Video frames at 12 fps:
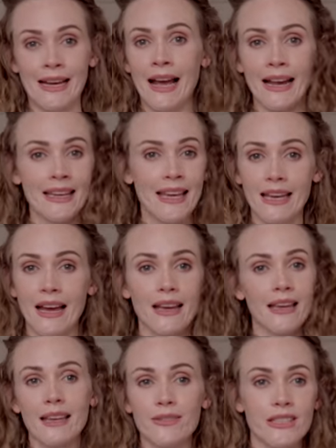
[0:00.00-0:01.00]
I can't
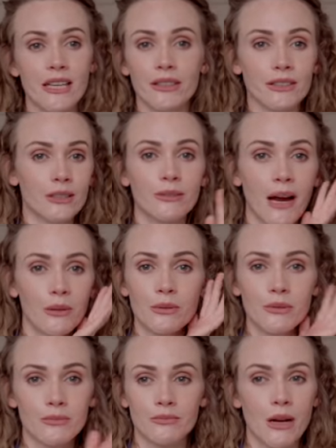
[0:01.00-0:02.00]
even tell you
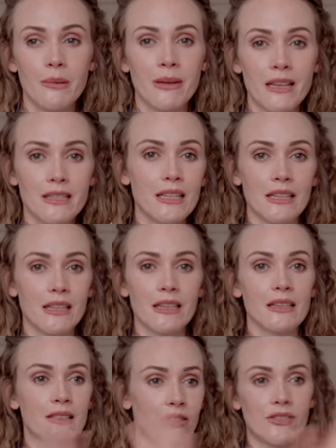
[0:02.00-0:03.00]
how amazing it
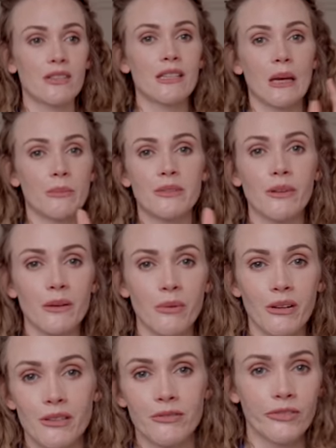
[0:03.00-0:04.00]
is. It's just absolutely
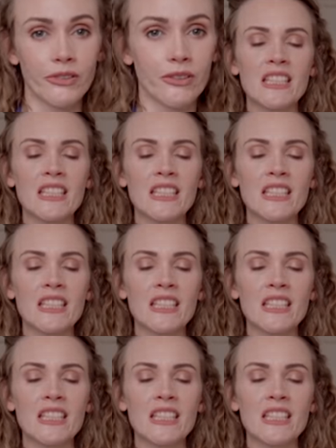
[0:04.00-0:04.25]
wonderful.